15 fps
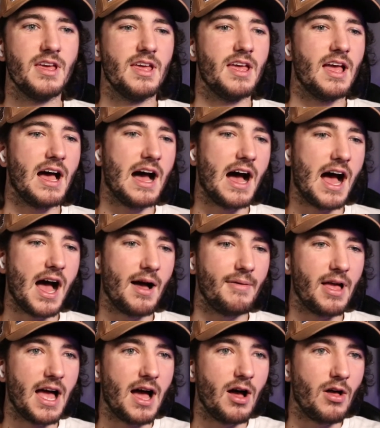
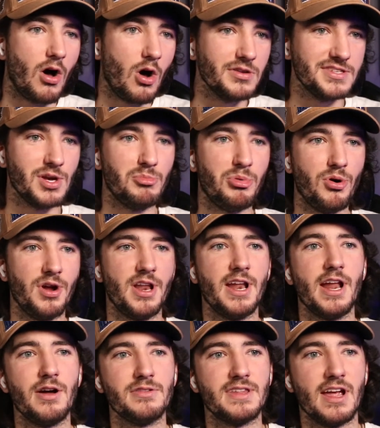Also pointed
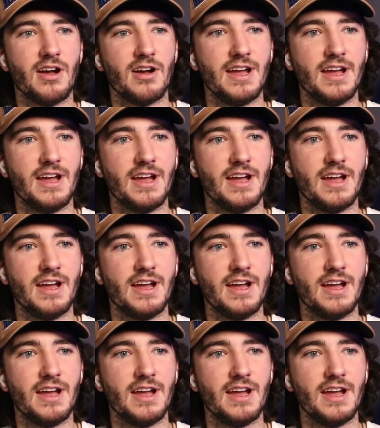out there